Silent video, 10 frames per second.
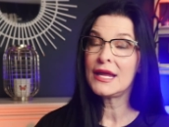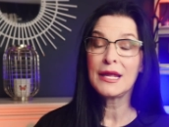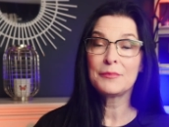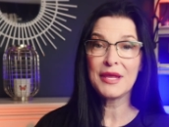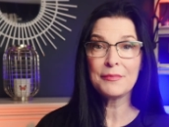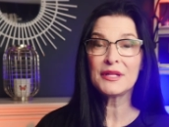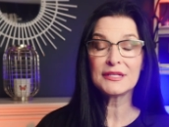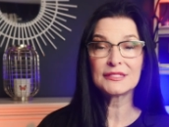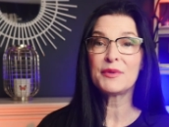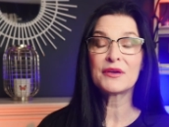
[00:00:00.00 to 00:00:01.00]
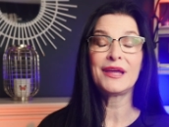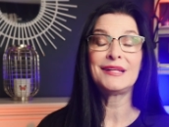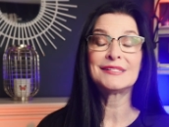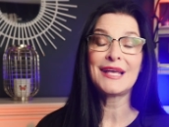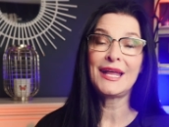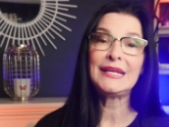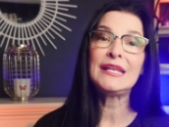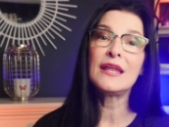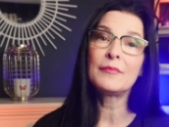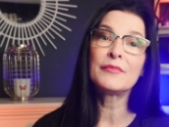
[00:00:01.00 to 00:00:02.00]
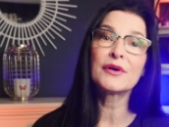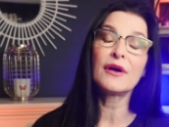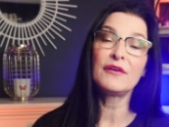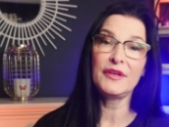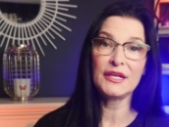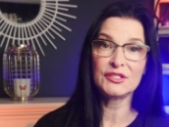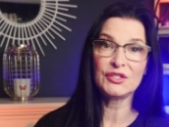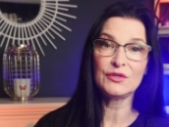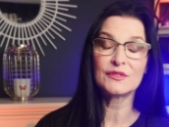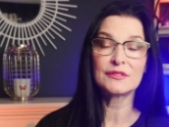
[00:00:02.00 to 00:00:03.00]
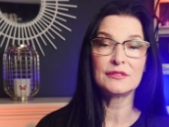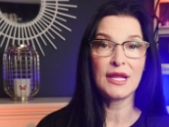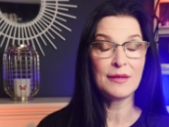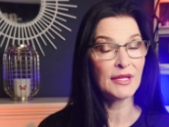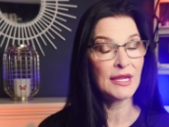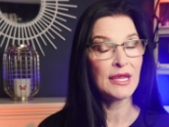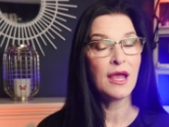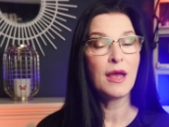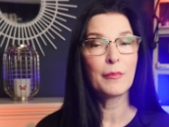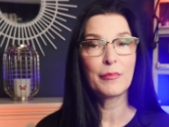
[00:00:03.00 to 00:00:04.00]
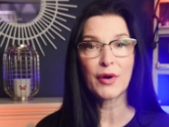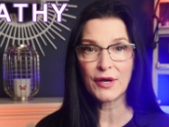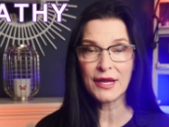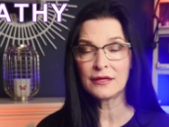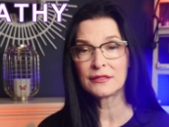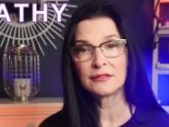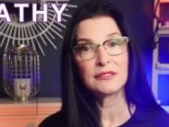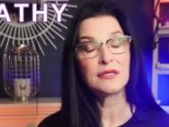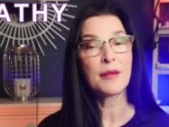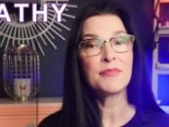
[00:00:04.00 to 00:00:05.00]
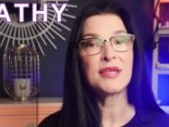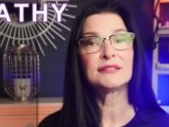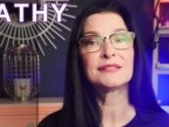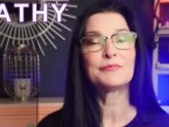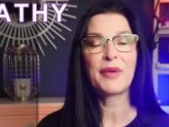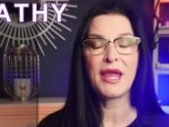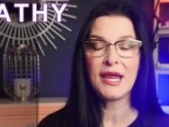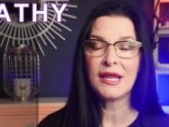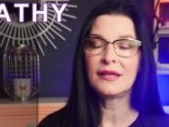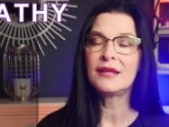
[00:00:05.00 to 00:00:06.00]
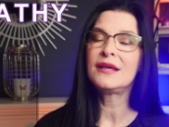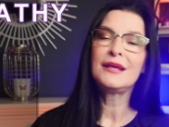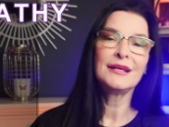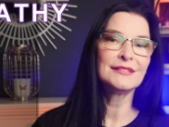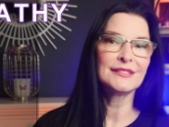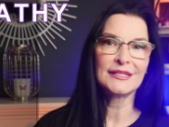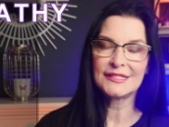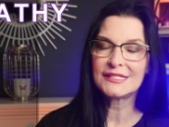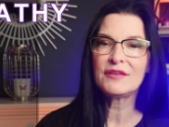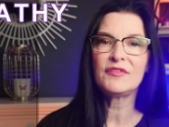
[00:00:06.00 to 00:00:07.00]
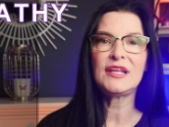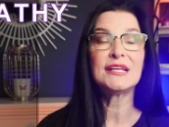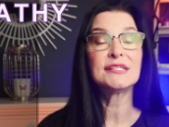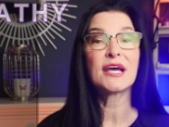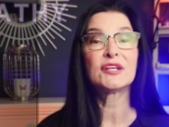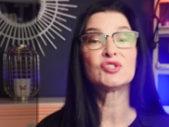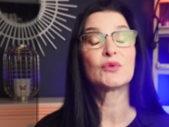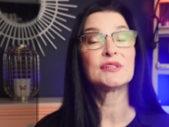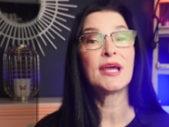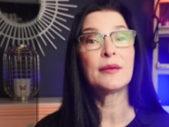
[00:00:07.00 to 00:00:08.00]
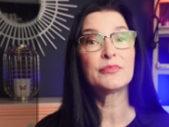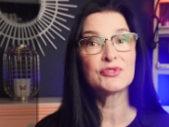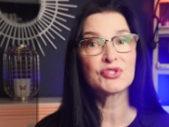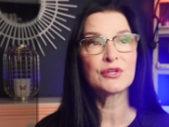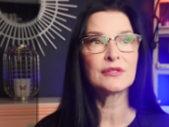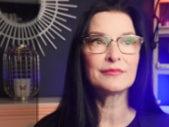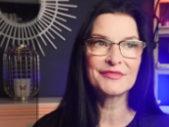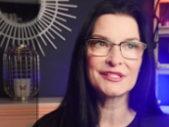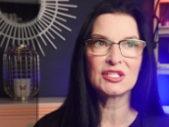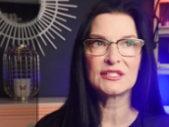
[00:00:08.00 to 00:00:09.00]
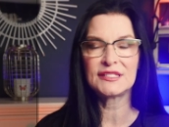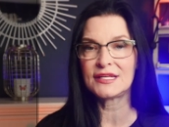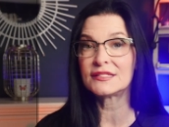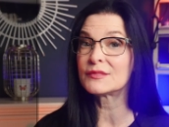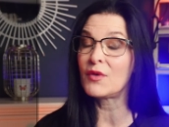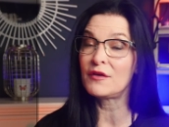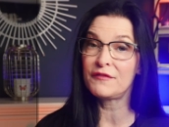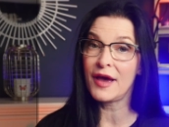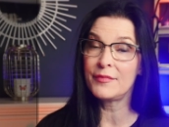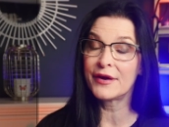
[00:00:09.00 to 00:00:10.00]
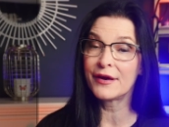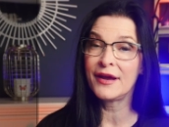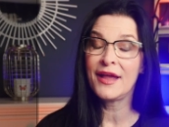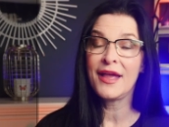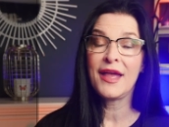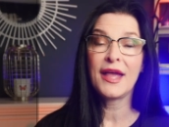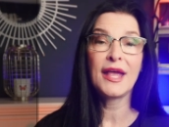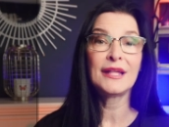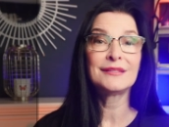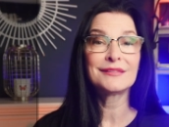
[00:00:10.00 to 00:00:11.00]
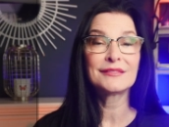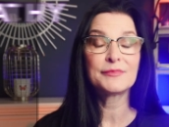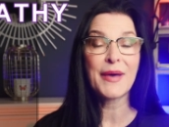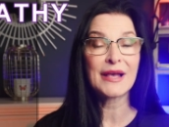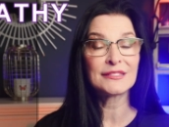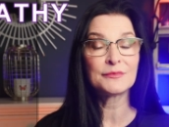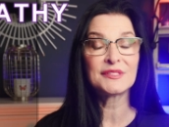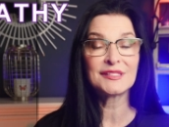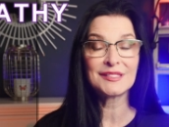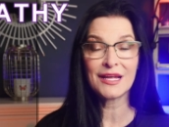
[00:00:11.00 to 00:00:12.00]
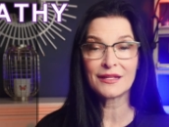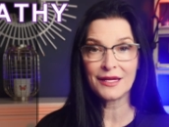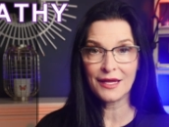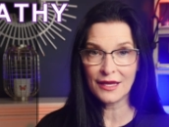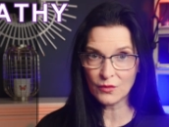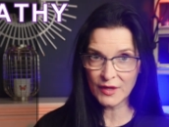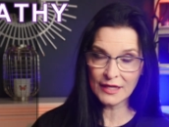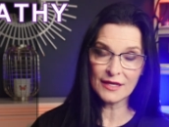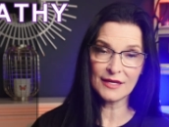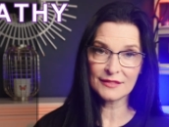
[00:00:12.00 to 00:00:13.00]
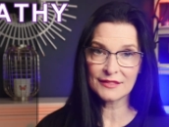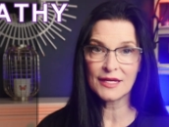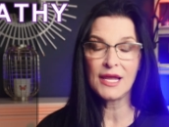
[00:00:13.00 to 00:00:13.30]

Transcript: people experience any number of issues, namely burning, numbness, pain, sensitivity to touch or temperature, such as in small fiber, and spasms, tingling, and weakness.